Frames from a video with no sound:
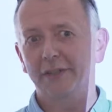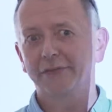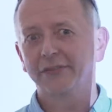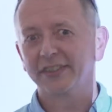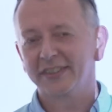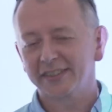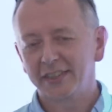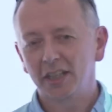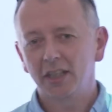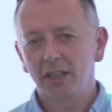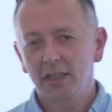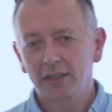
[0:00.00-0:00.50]
of
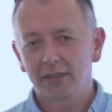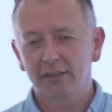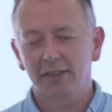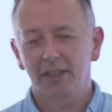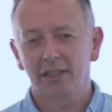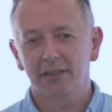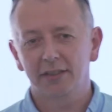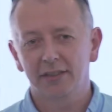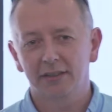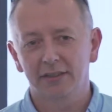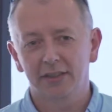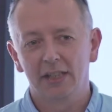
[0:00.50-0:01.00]

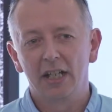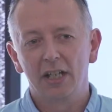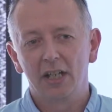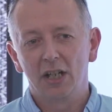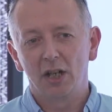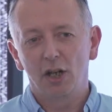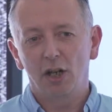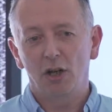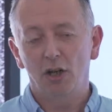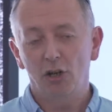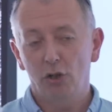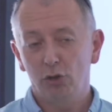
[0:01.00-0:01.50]
scientists,
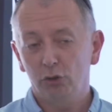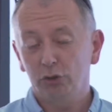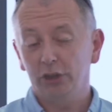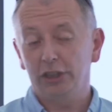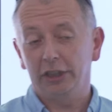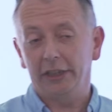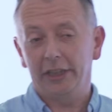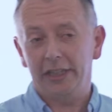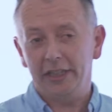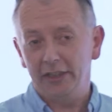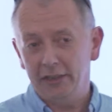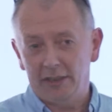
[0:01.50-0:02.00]

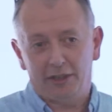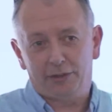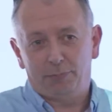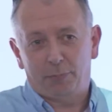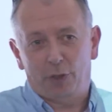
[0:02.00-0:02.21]
oddly,